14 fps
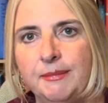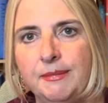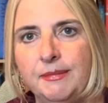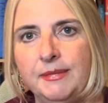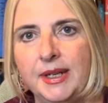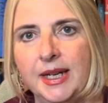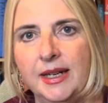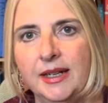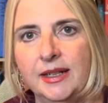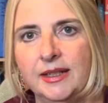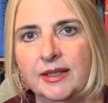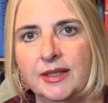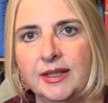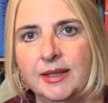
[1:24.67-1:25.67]

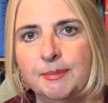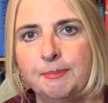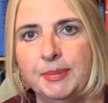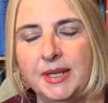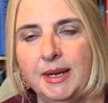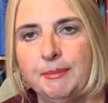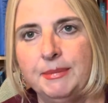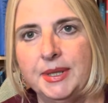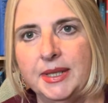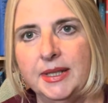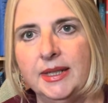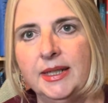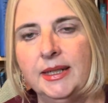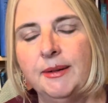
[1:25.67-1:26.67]
Nicolas
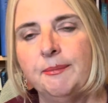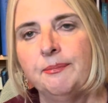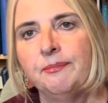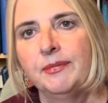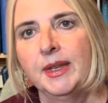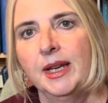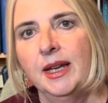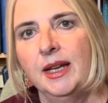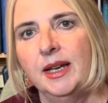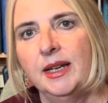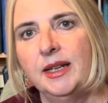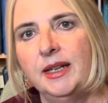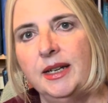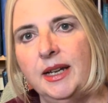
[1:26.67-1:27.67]
Padamsee. And
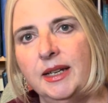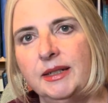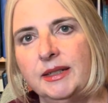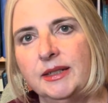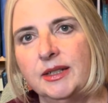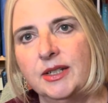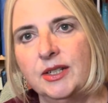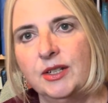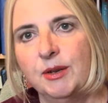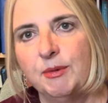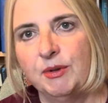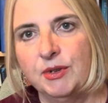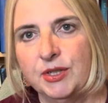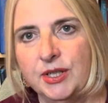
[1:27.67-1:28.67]
I hadn't come
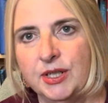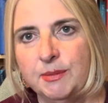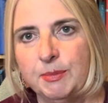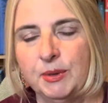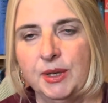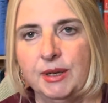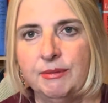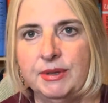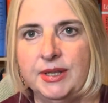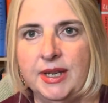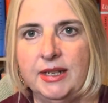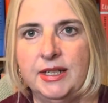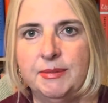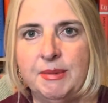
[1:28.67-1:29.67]
across this book. It was
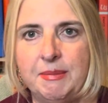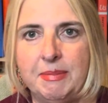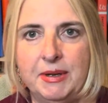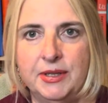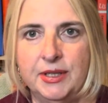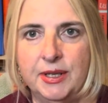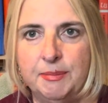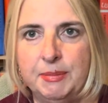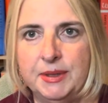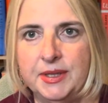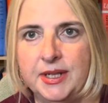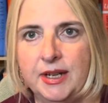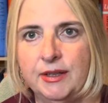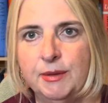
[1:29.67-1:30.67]
sent to me by Serpent's
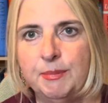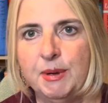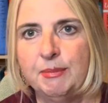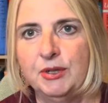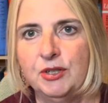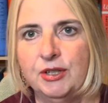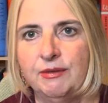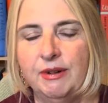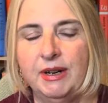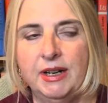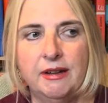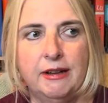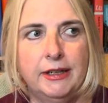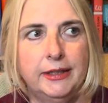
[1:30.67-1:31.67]
Tail, the publisher, very
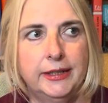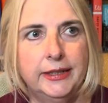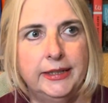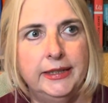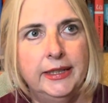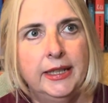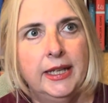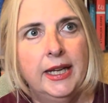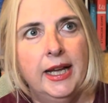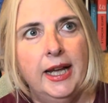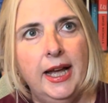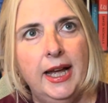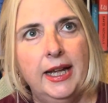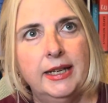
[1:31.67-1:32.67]
kindly.
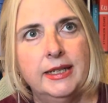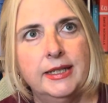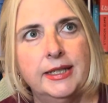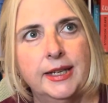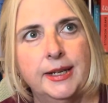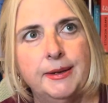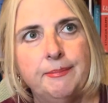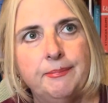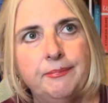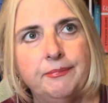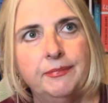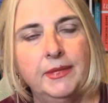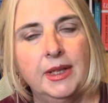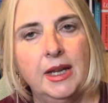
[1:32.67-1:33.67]
And
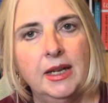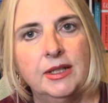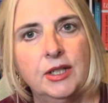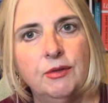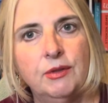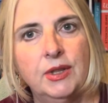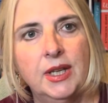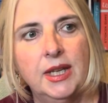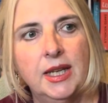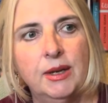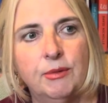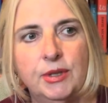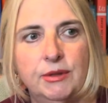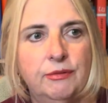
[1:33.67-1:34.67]
I don't think it
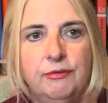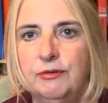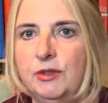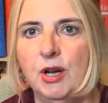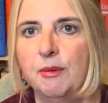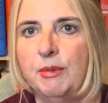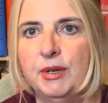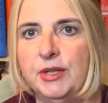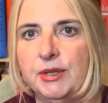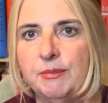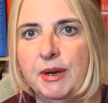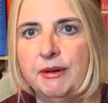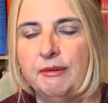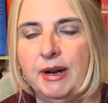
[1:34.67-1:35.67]
would have come under
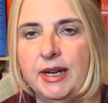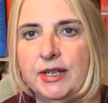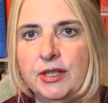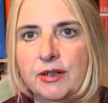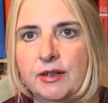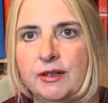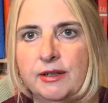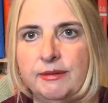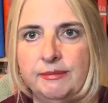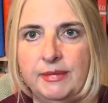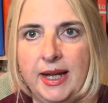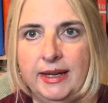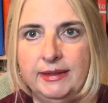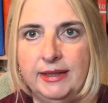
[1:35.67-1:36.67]
my radar
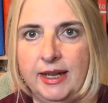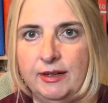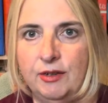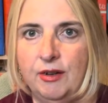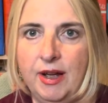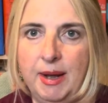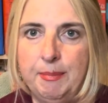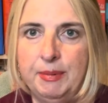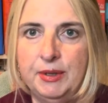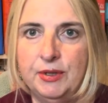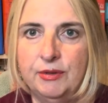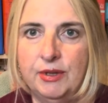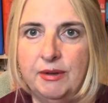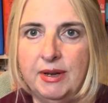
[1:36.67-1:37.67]
had that not happened,
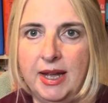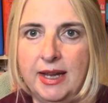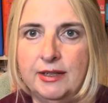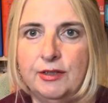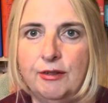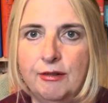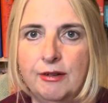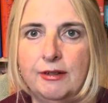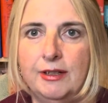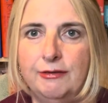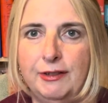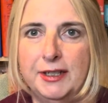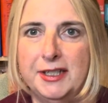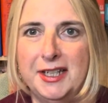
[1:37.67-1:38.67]
although it has got a
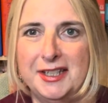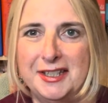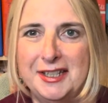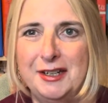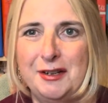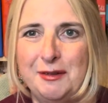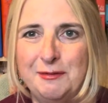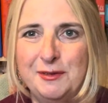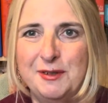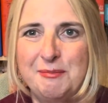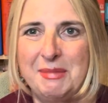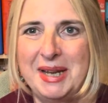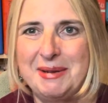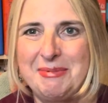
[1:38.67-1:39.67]
fantastic cover and
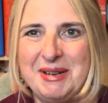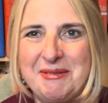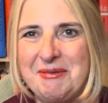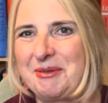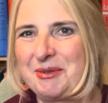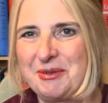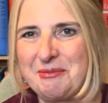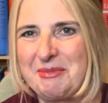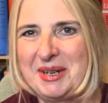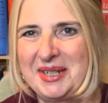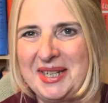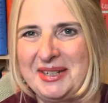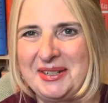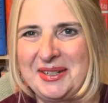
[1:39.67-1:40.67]
maybe it would have drawn my
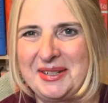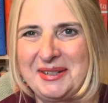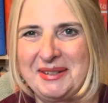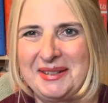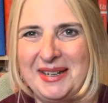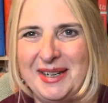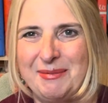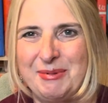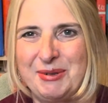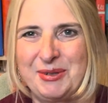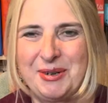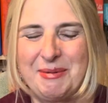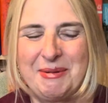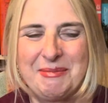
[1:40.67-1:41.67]
attention in the
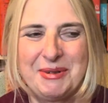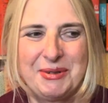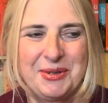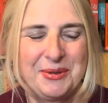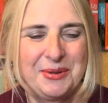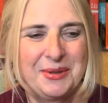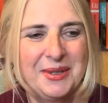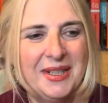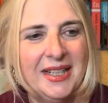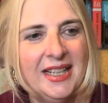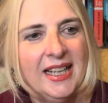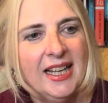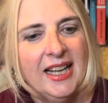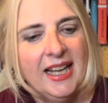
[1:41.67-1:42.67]
bookshop, I'm not sure.
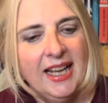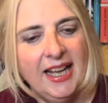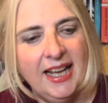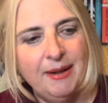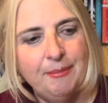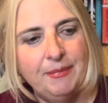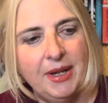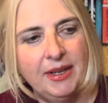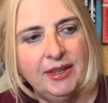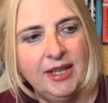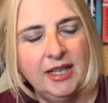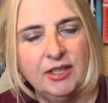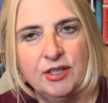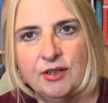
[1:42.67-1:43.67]
I don't
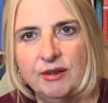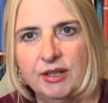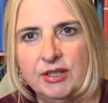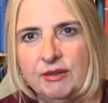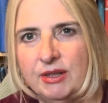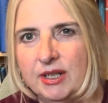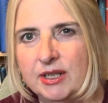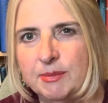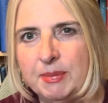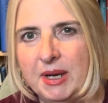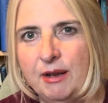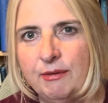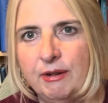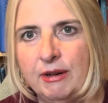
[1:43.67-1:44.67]
think it's been
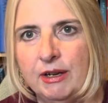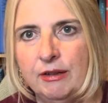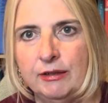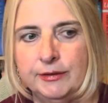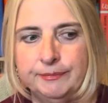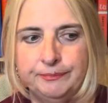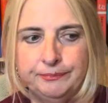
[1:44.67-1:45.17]
out very long.